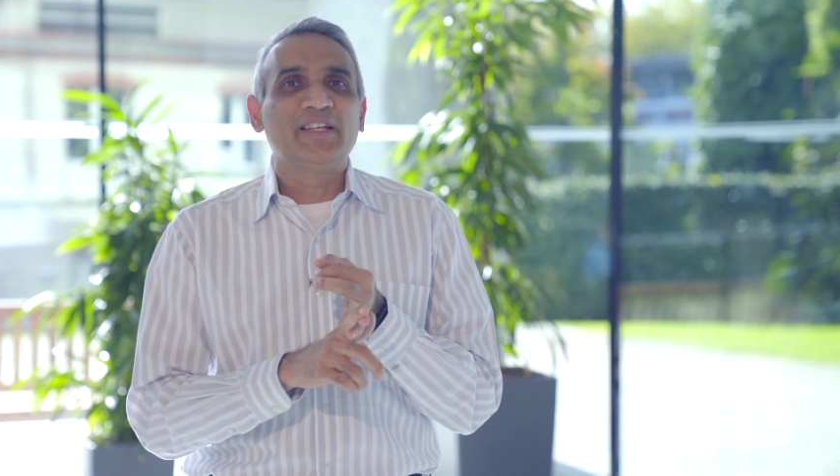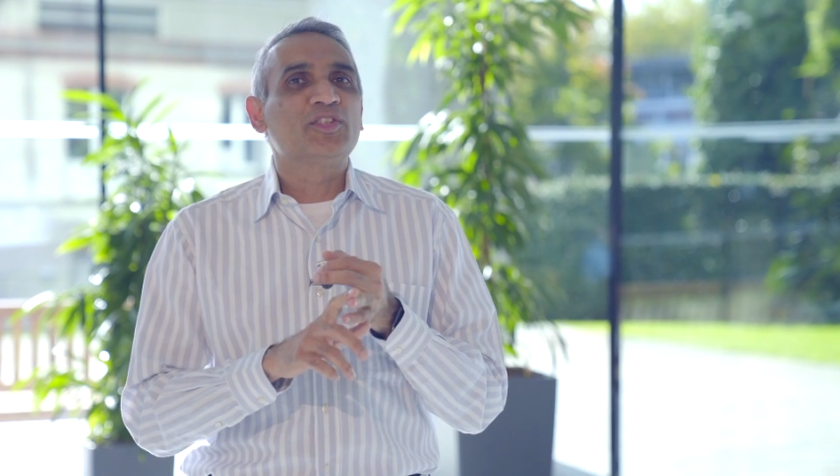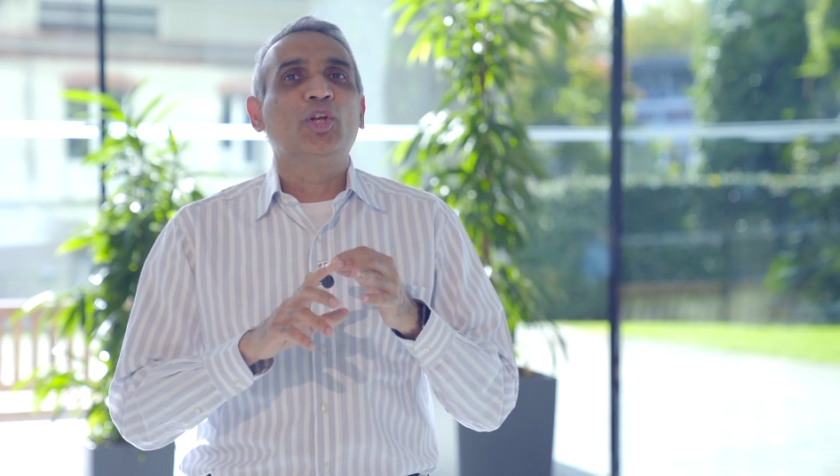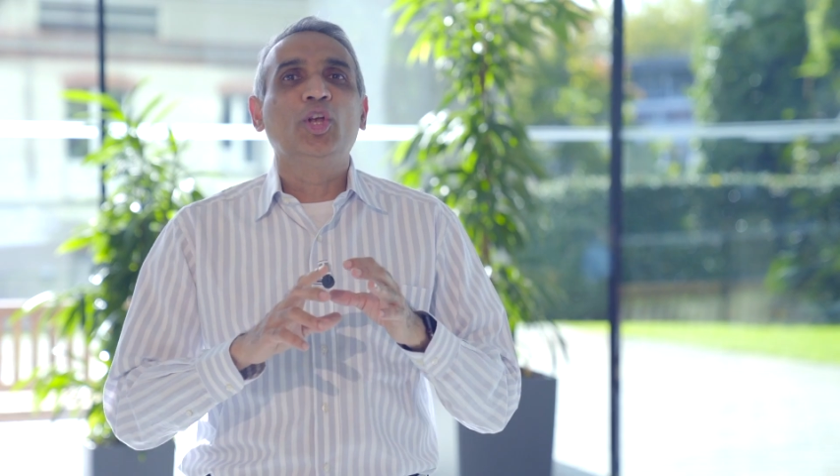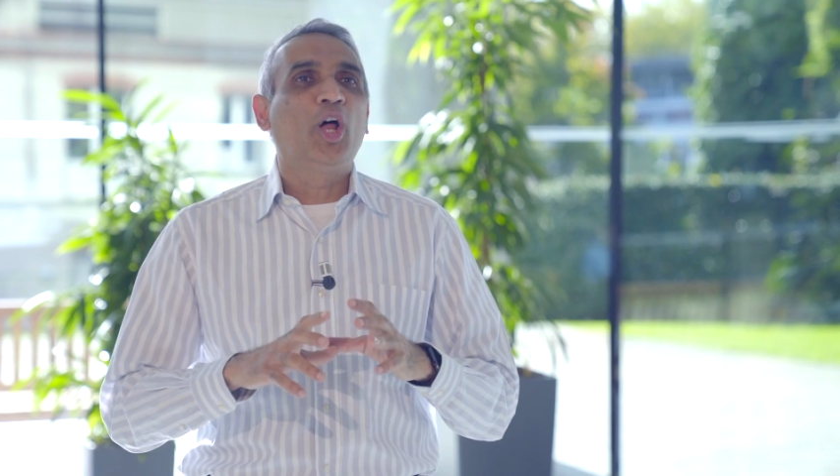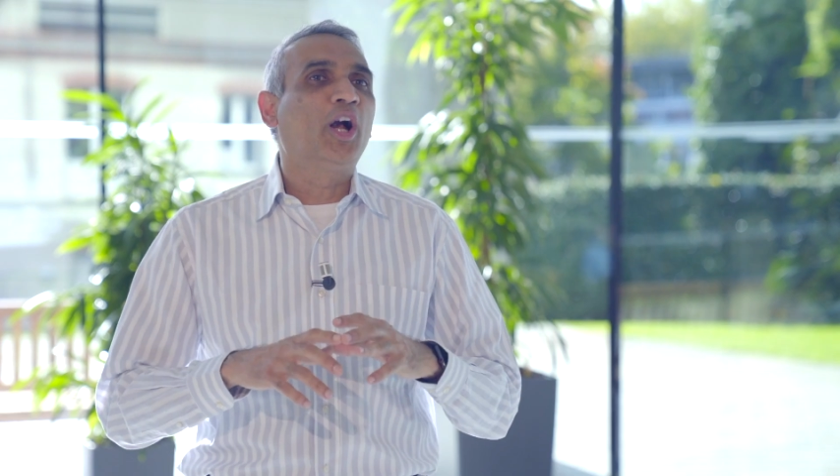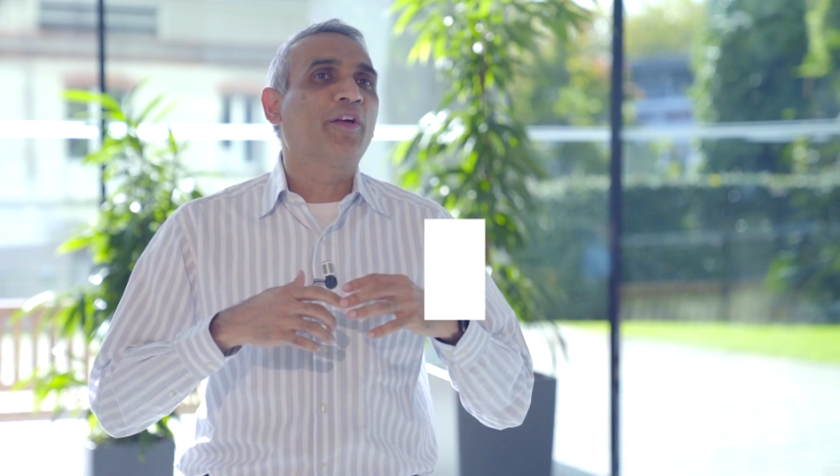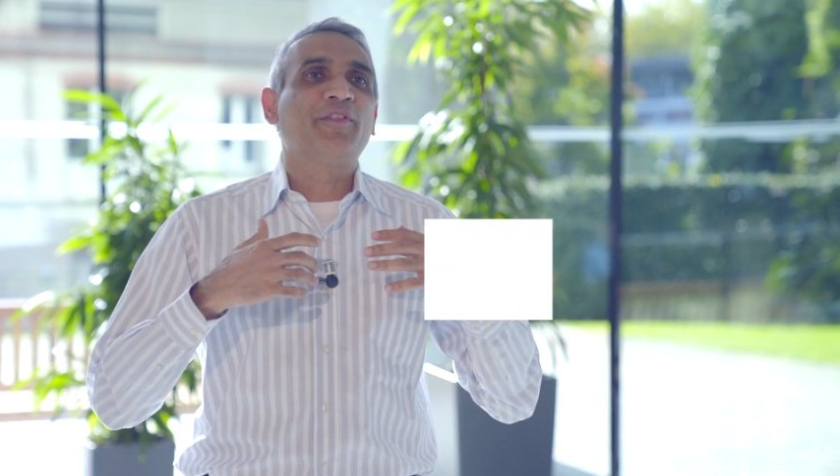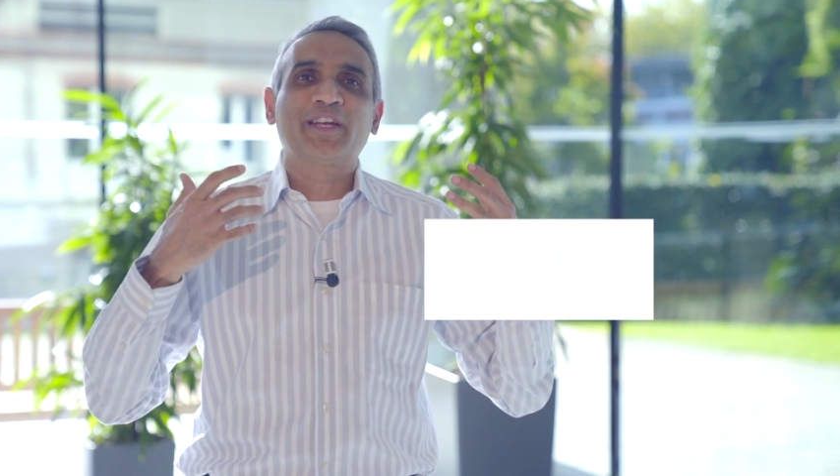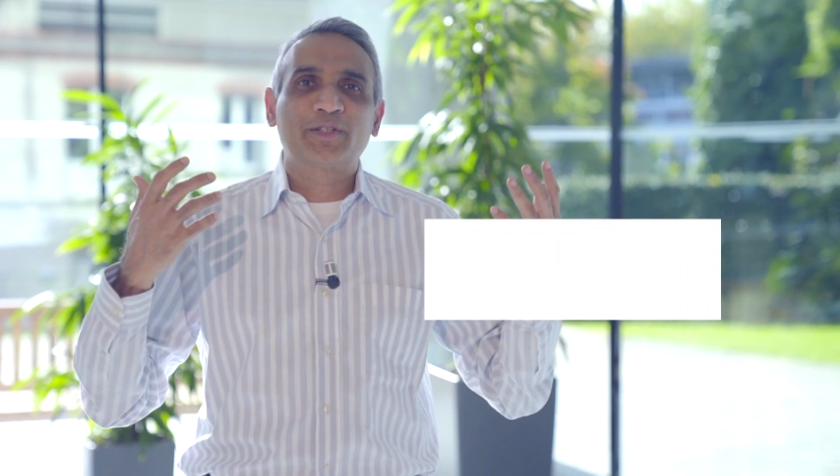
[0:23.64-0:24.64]
There's a lot
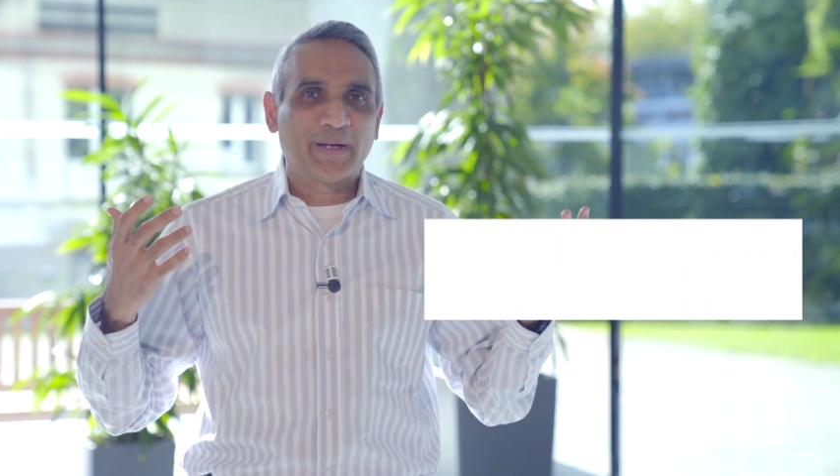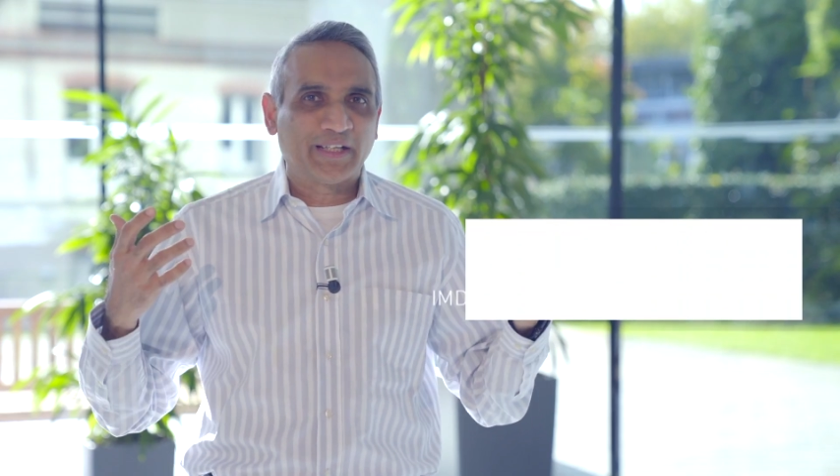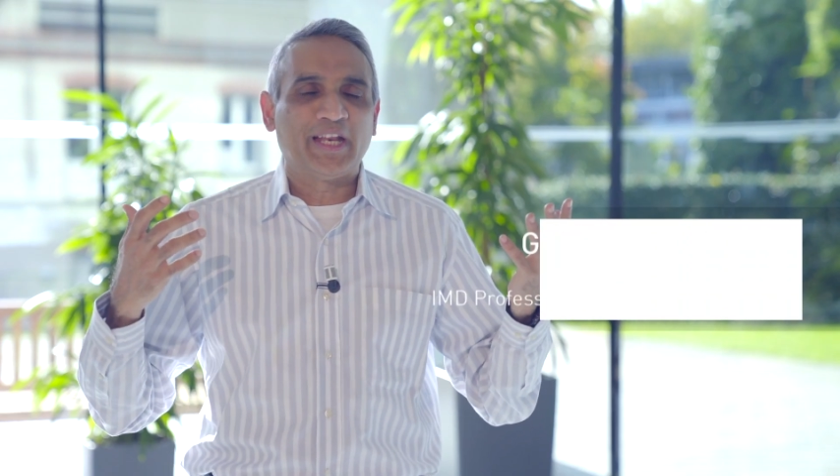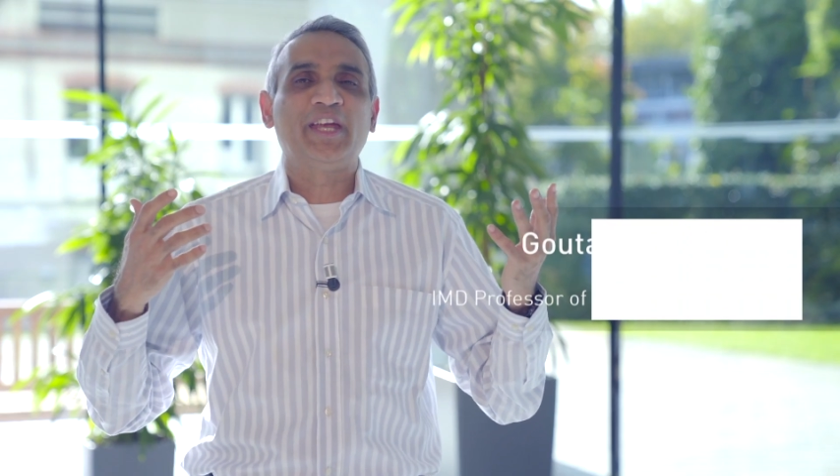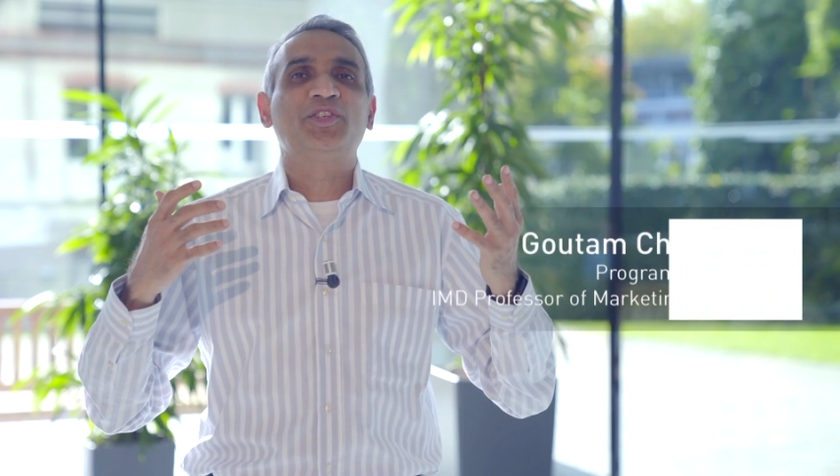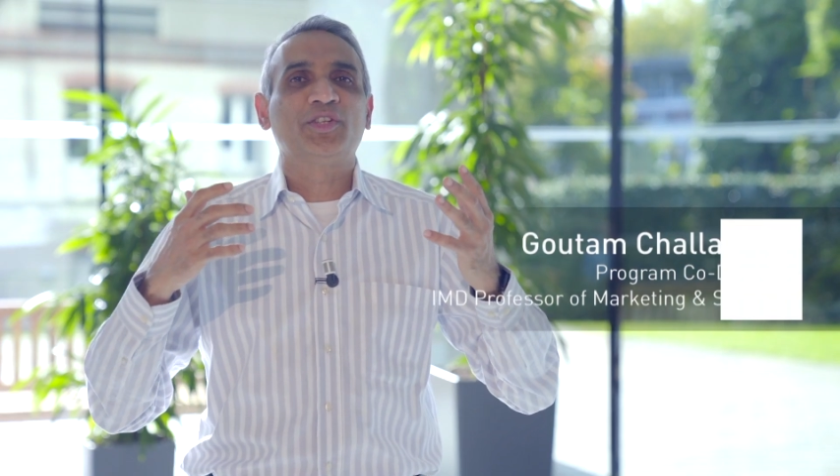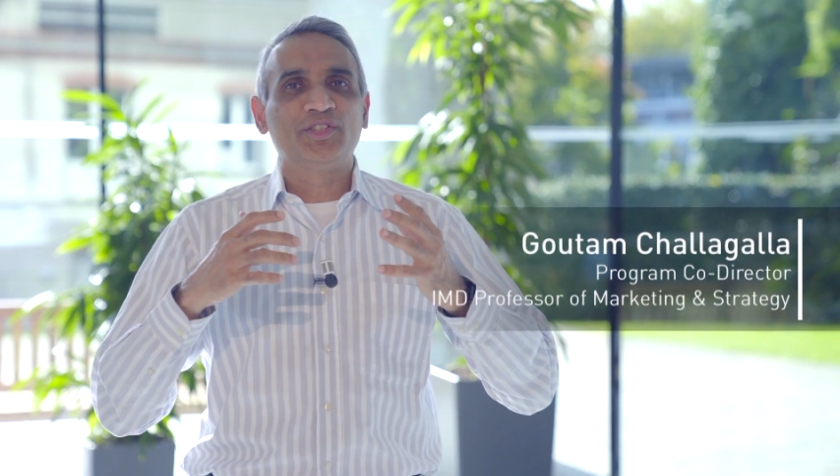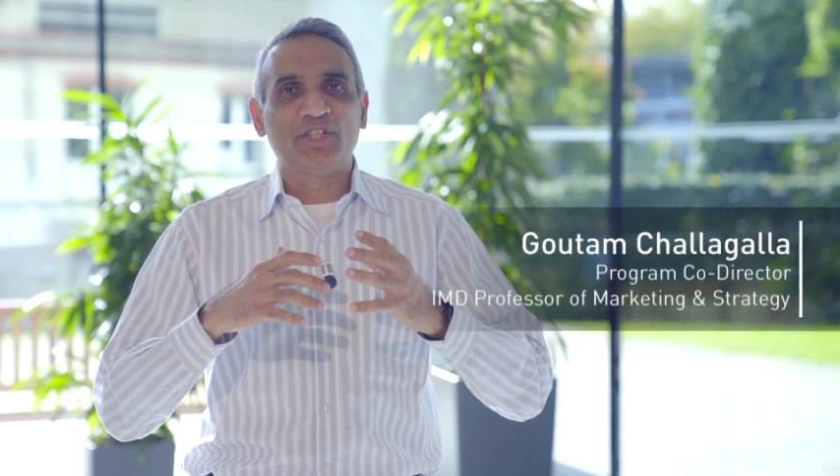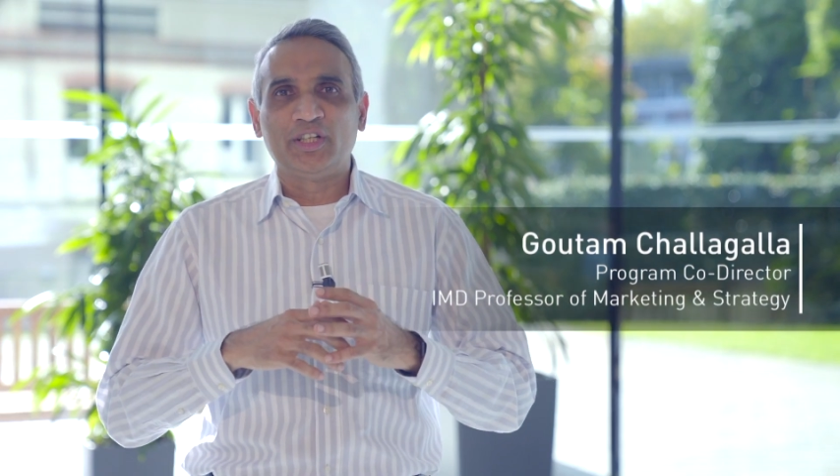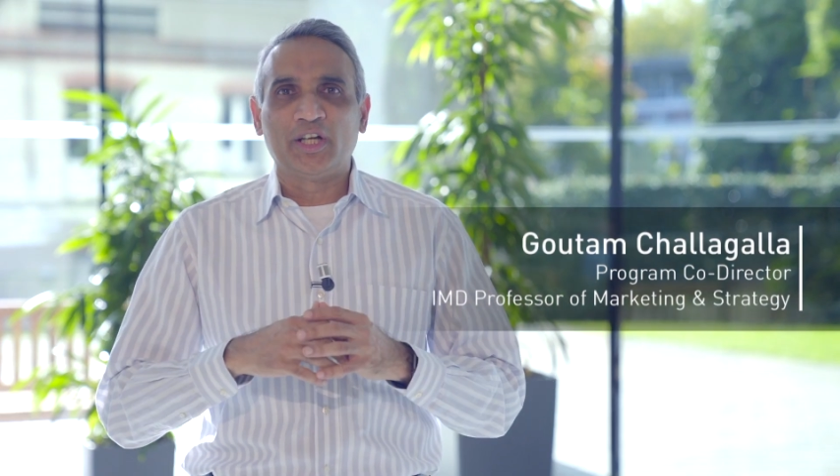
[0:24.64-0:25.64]
of expectations in